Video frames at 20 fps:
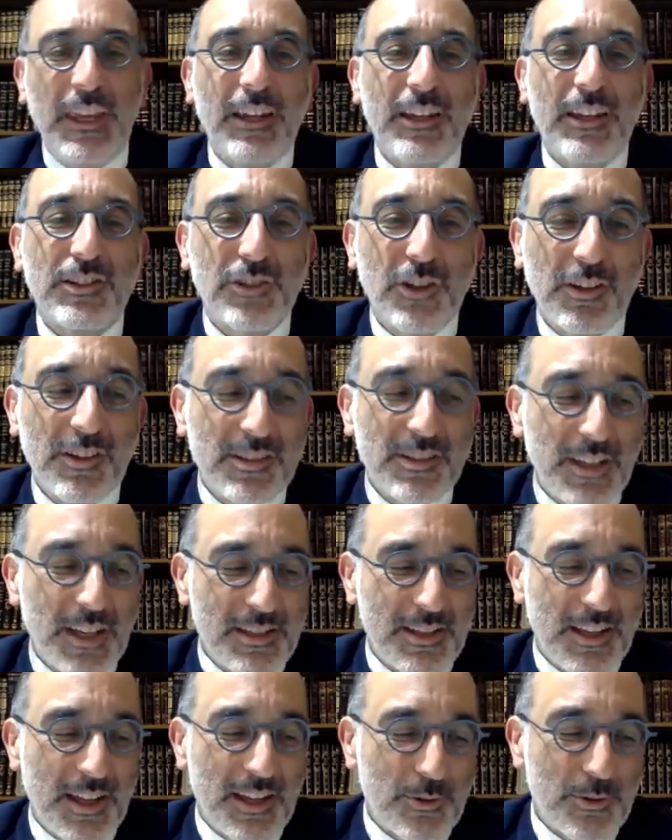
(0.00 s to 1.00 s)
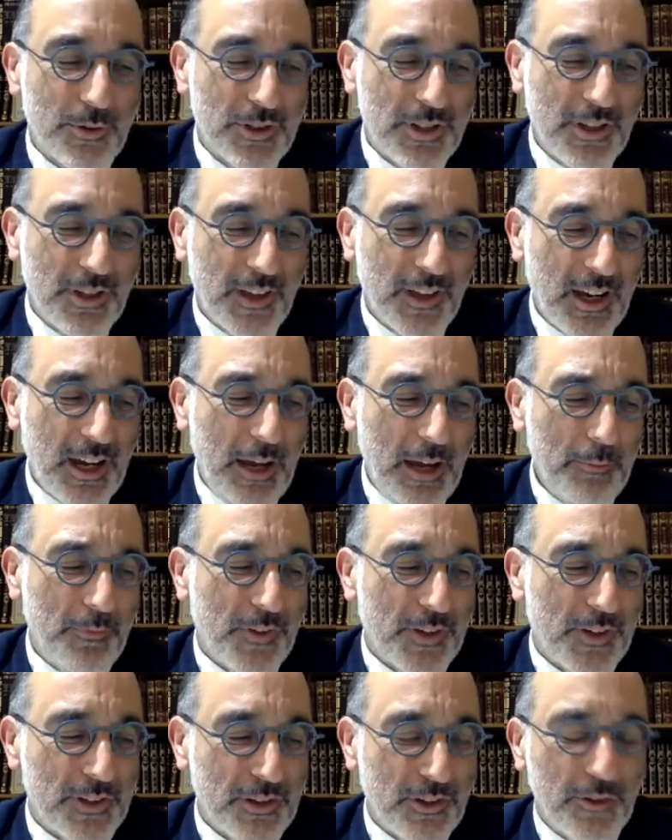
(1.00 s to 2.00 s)
in a certain sense, that's also the
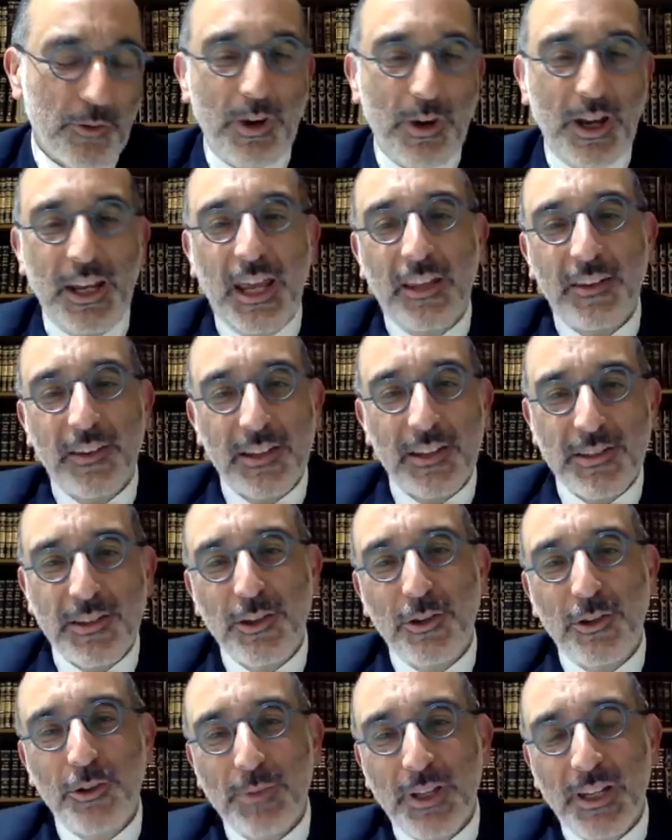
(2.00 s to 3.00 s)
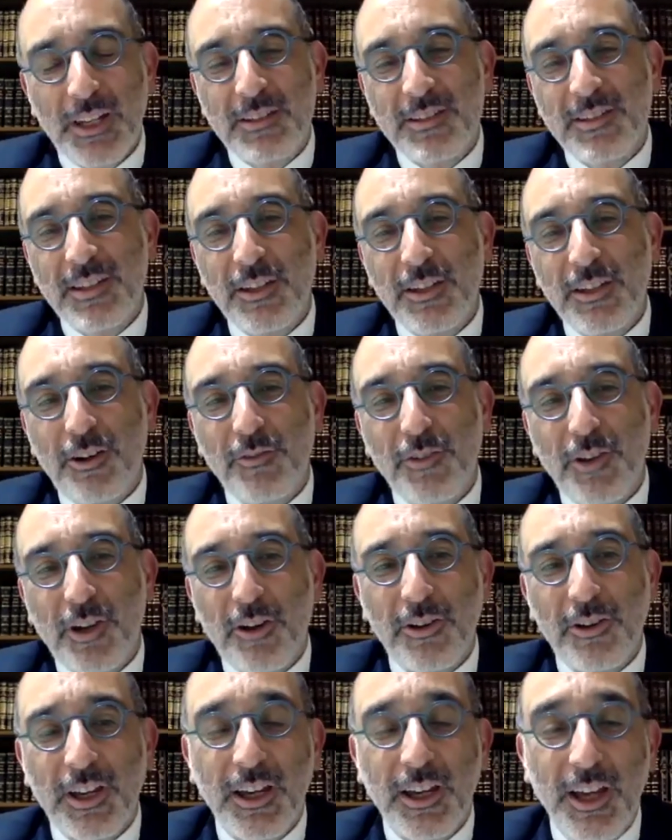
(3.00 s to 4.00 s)
comfort. So on the one hand, it's the humility of
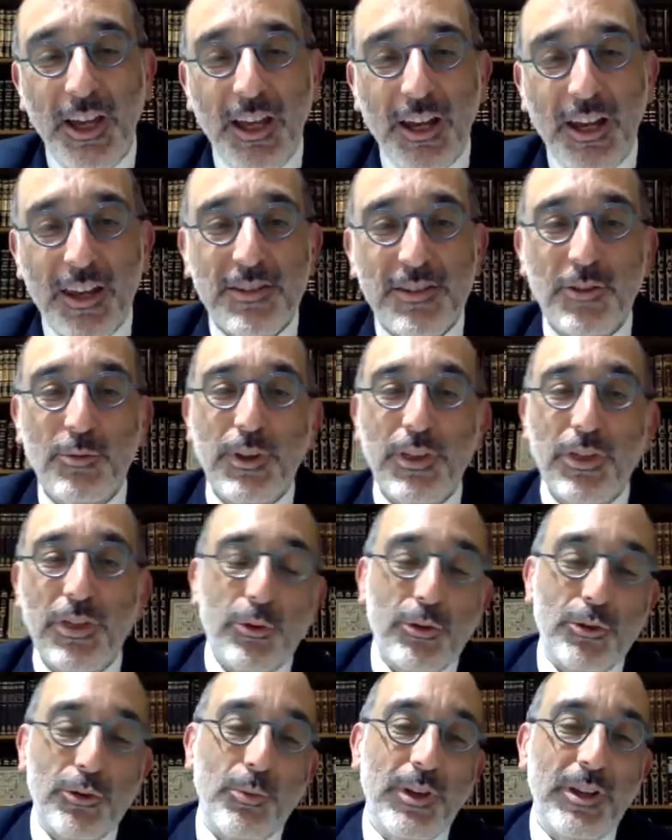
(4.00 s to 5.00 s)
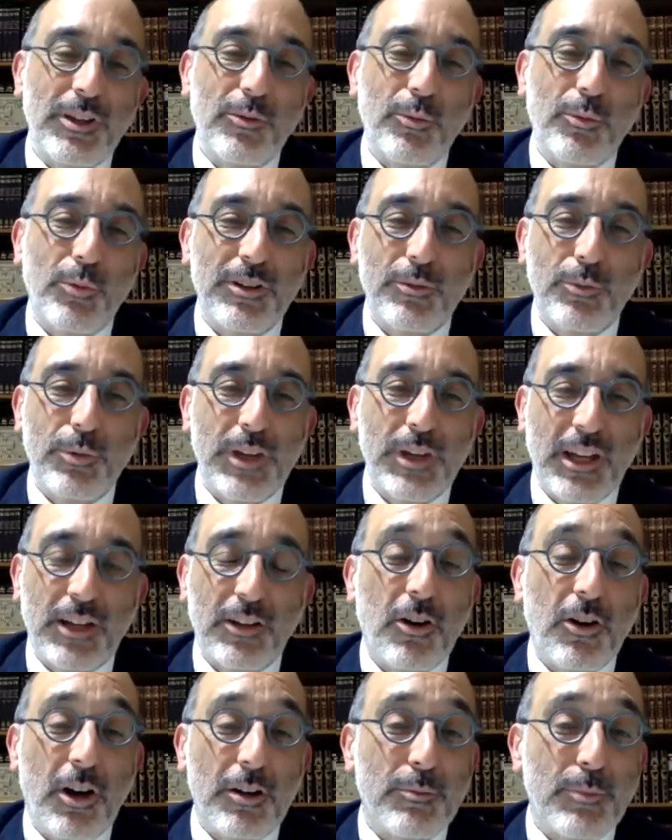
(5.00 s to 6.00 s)
knowing, listen, we thought we had
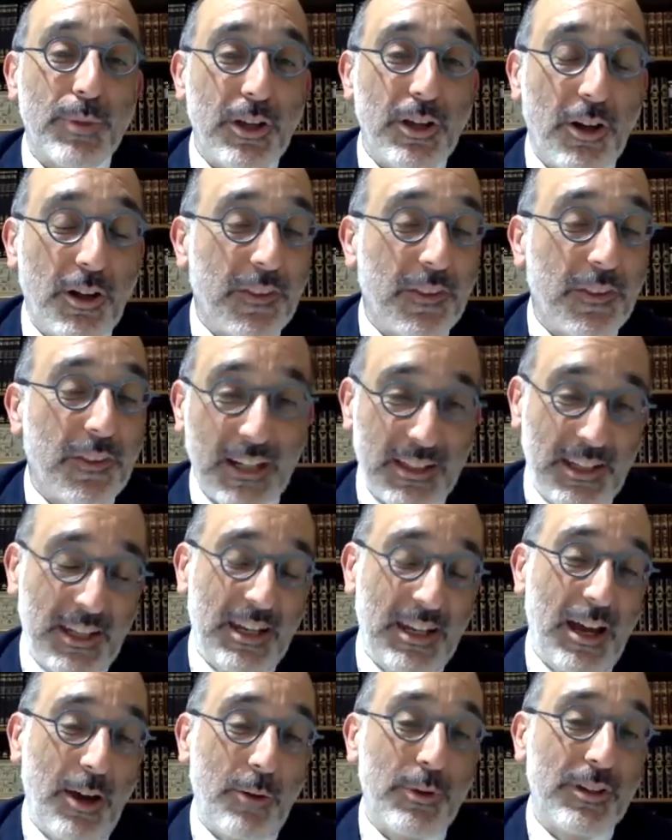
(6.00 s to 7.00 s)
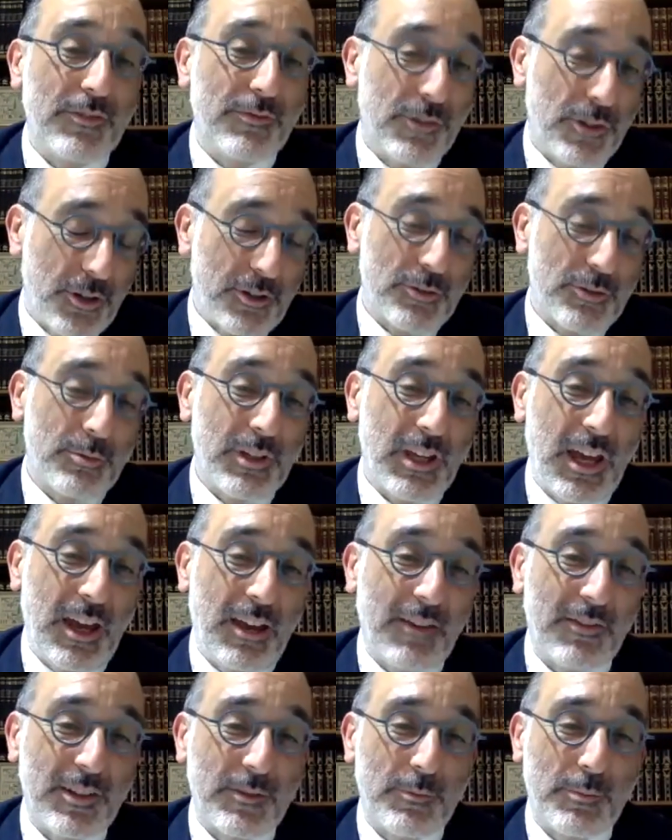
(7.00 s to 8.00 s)
gone beyond that, and now we've learned we
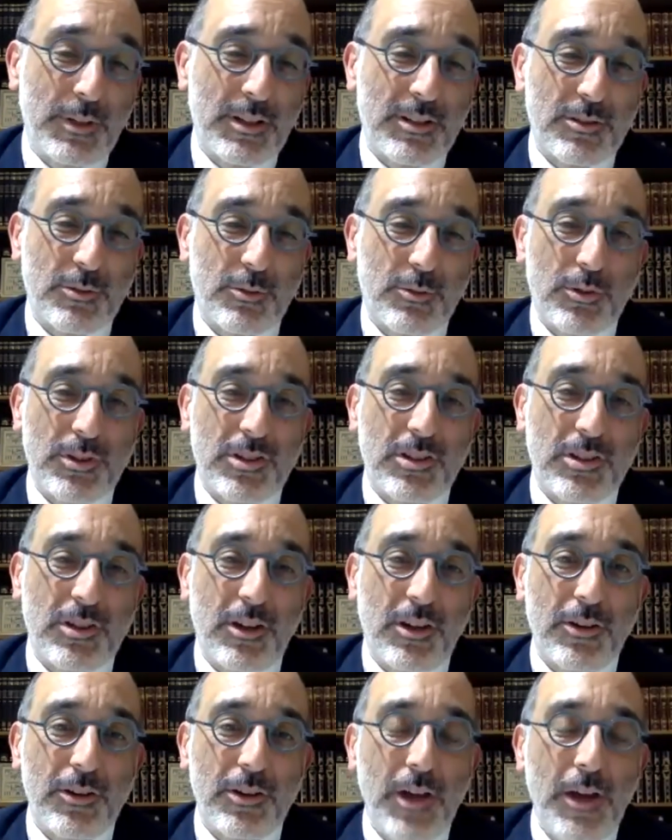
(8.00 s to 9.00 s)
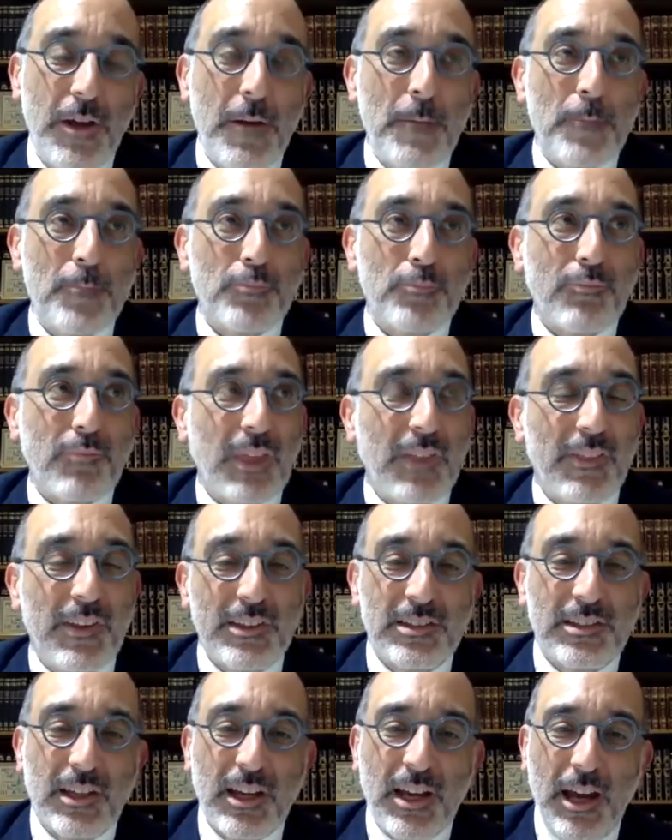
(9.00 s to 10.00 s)
haven't. But it's also,
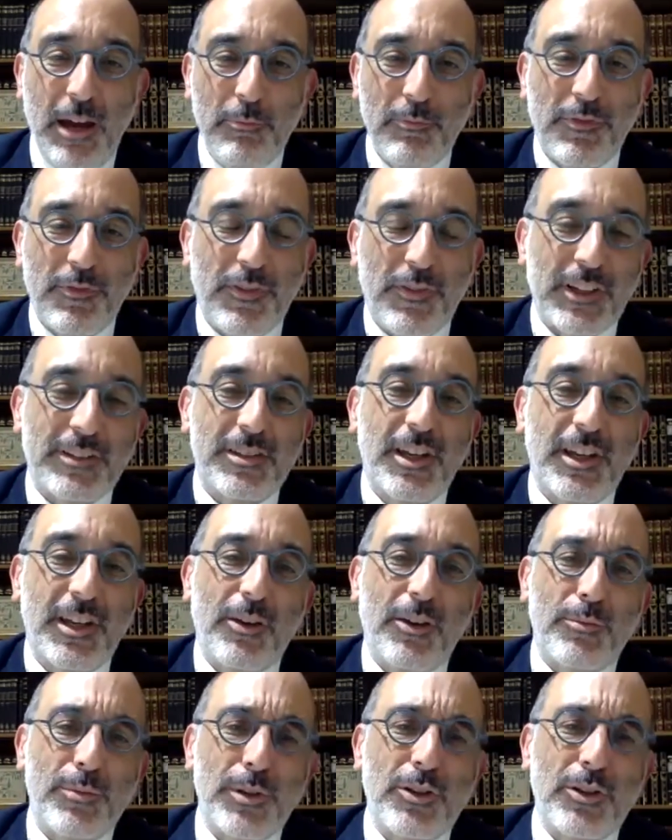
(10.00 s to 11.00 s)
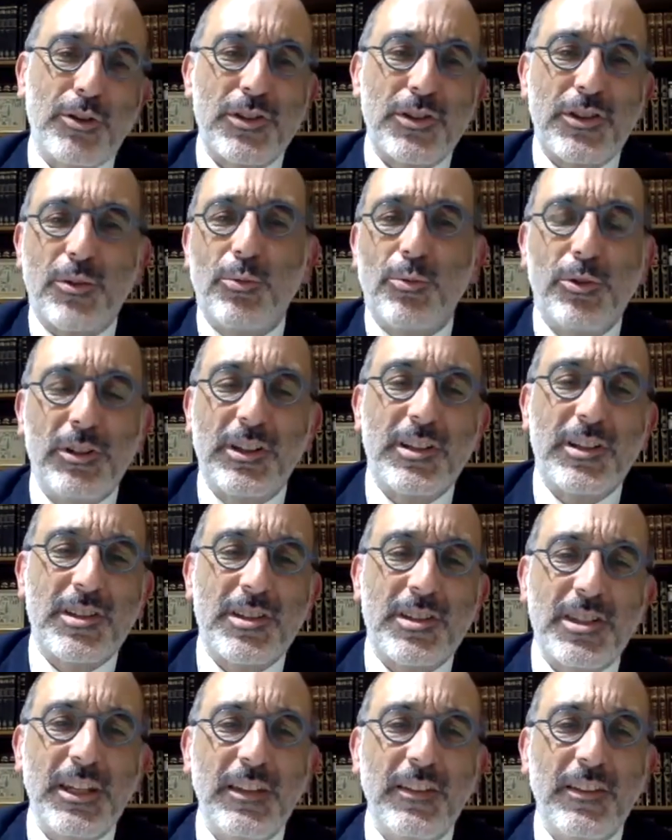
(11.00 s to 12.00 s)
there's a comfort because the world has
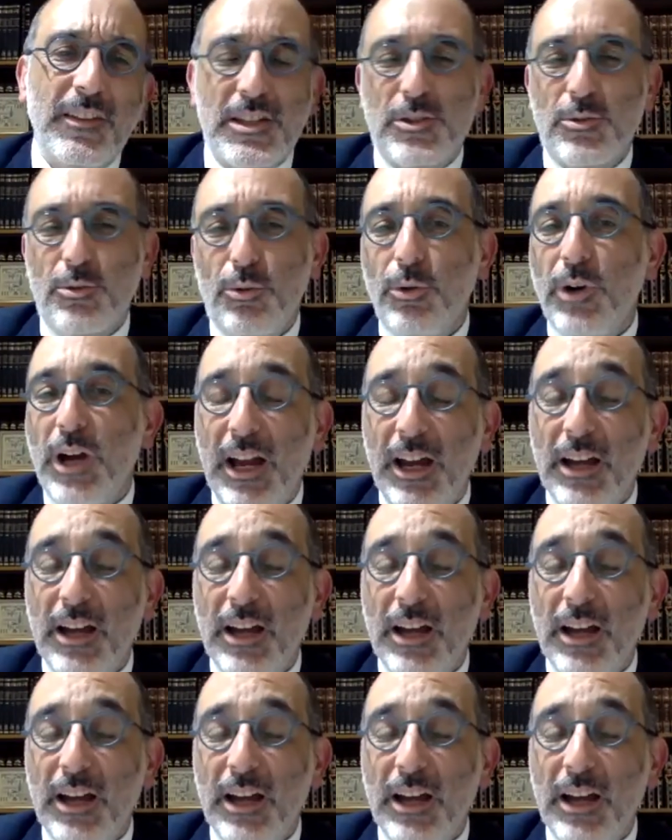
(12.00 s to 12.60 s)
seen this, or